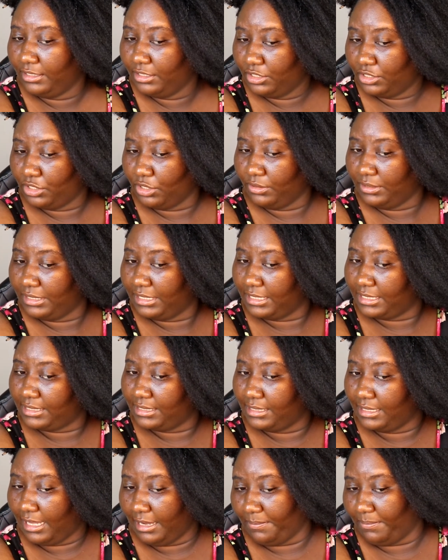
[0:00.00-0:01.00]
So
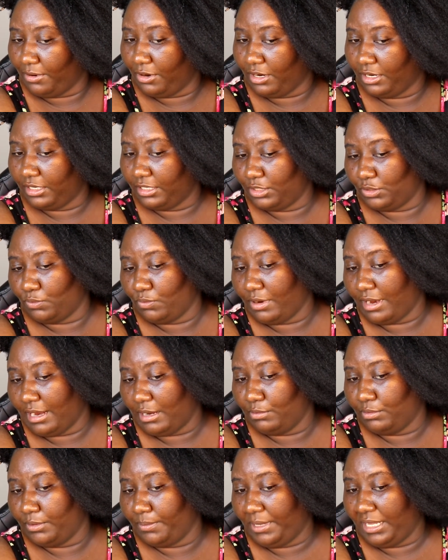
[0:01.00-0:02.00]
this light part is where
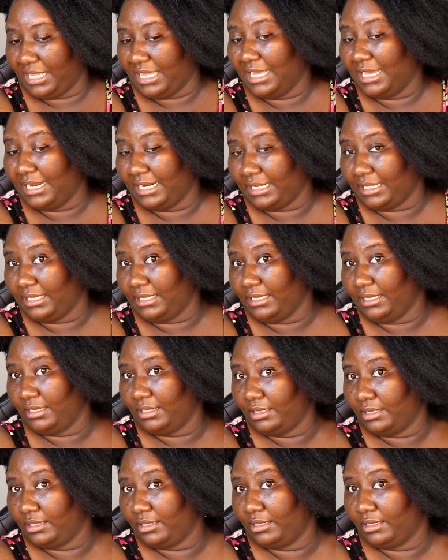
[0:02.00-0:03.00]
I would be cutting.
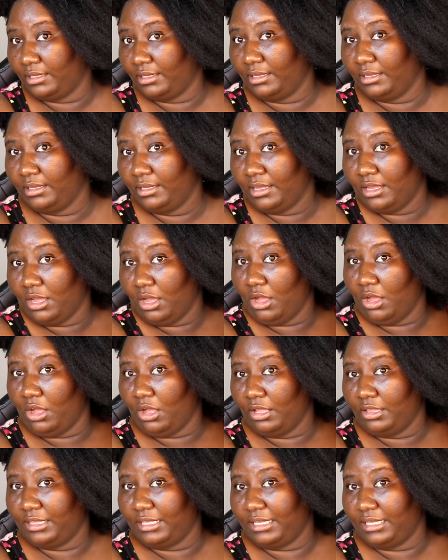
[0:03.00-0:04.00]

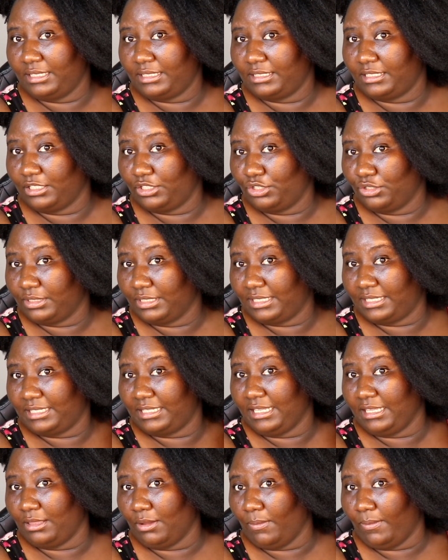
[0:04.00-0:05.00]
All this that you could
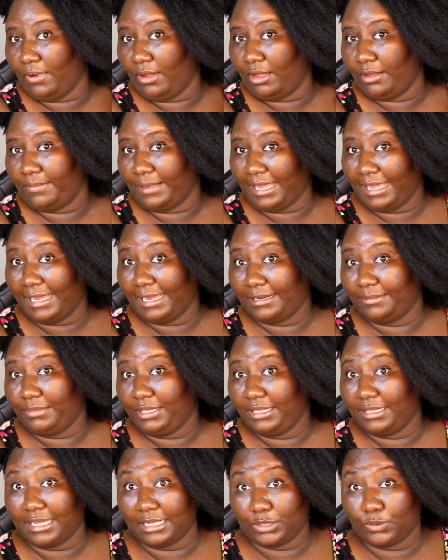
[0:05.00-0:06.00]
see the wall behind
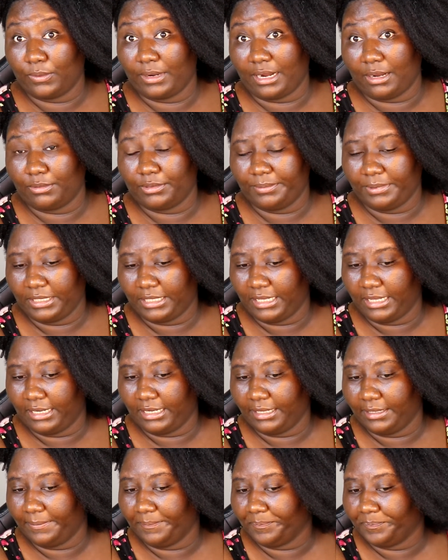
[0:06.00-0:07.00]
me, that's where I would be
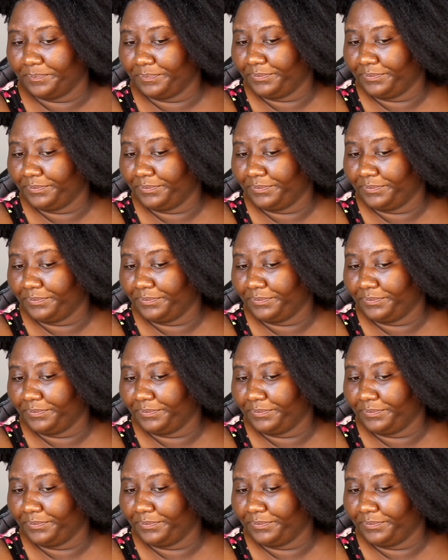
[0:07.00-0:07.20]
cutting.